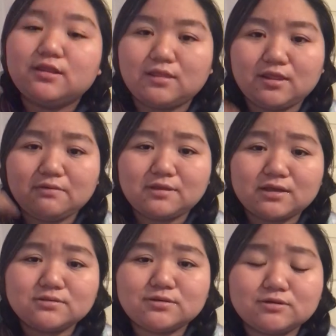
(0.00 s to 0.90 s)
leave it down in
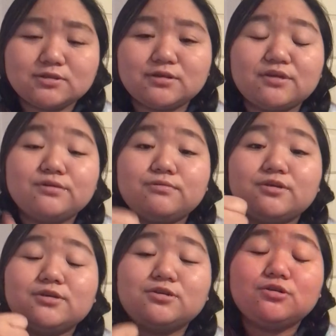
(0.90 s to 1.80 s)
the description. Give
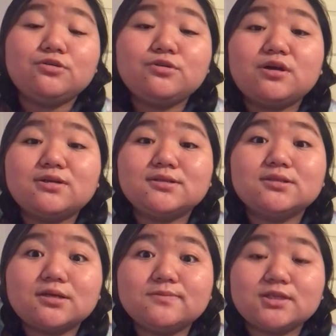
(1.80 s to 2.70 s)
me 2,000
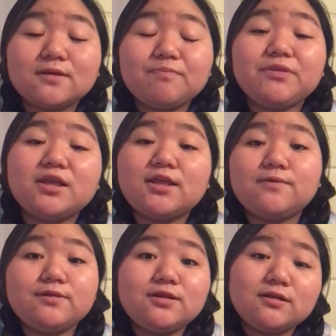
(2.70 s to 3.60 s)
thumbs up, and I
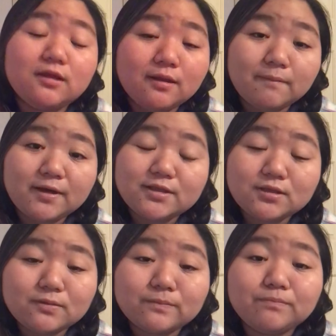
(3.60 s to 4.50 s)
will do part
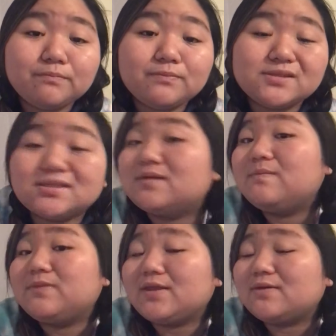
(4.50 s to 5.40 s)
2. So,
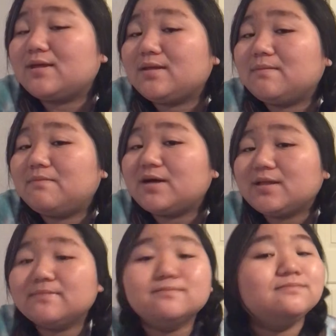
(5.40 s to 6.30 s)
anyway, bye.